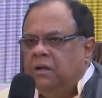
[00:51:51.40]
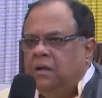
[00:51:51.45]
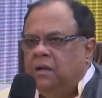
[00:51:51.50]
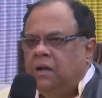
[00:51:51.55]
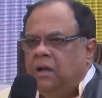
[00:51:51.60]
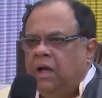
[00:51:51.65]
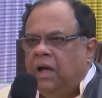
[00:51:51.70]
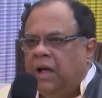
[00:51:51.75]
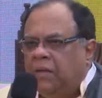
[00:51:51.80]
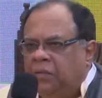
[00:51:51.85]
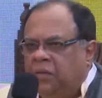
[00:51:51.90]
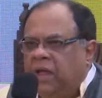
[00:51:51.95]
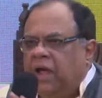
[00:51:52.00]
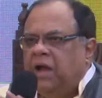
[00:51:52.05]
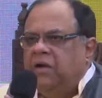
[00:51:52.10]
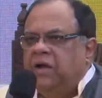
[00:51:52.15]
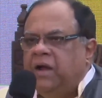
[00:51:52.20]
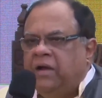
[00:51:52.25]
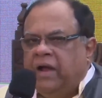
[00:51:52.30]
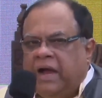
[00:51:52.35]
And there
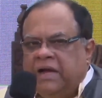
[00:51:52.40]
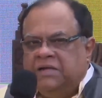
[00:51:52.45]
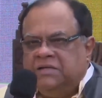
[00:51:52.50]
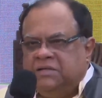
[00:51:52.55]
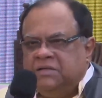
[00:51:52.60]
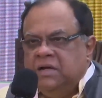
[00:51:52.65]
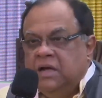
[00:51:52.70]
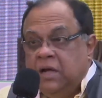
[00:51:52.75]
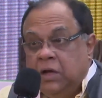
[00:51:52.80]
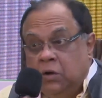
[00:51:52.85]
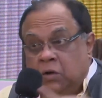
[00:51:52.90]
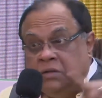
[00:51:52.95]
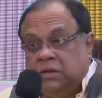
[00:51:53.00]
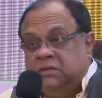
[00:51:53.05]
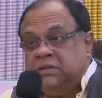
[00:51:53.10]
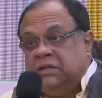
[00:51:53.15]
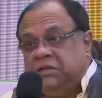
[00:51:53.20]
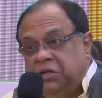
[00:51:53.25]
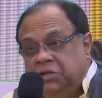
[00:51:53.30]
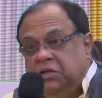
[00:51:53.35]
he writes, the
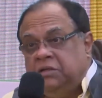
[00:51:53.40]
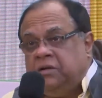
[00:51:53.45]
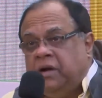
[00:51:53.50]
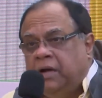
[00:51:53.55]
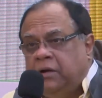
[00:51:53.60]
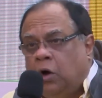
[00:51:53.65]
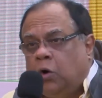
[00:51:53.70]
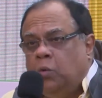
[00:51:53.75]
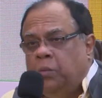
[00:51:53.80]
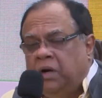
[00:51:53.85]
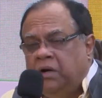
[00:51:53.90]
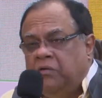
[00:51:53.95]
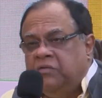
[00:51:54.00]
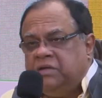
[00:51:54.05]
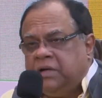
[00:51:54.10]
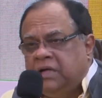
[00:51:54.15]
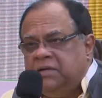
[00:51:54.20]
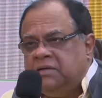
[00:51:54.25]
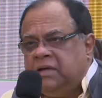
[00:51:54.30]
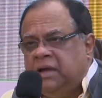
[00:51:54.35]
Satyajit Ray documentary which
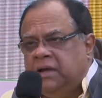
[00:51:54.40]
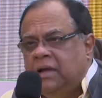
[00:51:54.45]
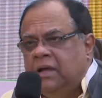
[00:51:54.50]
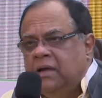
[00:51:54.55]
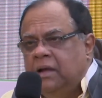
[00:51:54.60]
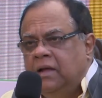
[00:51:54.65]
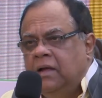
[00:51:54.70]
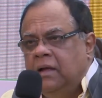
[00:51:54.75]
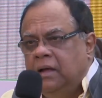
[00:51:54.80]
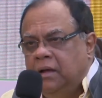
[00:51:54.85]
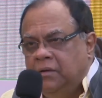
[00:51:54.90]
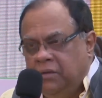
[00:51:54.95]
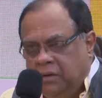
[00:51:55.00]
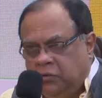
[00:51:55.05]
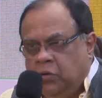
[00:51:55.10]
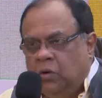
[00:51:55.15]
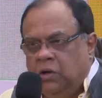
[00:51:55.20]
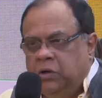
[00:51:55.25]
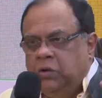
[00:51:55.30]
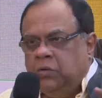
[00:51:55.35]
I
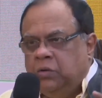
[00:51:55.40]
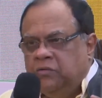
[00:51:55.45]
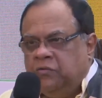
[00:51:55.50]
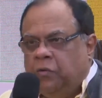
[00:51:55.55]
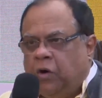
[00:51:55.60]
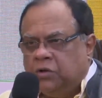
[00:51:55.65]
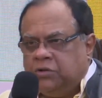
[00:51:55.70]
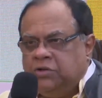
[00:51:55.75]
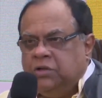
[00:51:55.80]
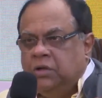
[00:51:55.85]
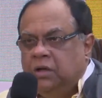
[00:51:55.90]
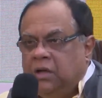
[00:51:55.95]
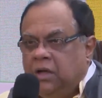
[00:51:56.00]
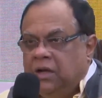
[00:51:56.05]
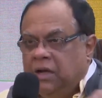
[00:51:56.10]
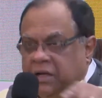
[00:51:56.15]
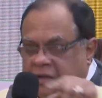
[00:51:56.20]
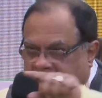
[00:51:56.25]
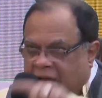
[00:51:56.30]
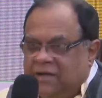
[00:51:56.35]
told you to watch,
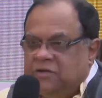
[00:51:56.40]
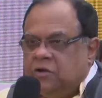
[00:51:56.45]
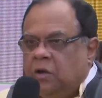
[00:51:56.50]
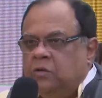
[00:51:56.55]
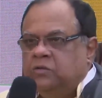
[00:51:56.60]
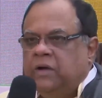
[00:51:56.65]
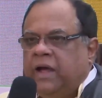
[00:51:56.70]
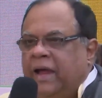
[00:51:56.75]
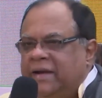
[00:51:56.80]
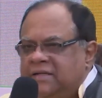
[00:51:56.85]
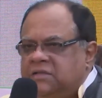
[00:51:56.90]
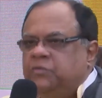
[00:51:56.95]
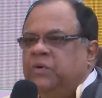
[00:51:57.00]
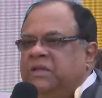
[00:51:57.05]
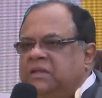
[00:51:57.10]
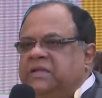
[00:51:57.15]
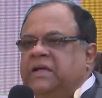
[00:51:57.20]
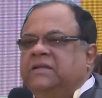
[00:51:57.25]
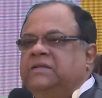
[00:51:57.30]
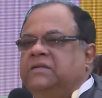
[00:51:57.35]
it ends with
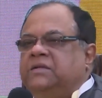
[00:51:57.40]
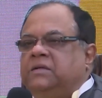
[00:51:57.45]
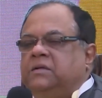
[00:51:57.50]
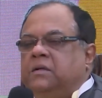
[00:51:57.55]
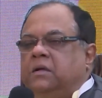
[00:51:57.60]
this.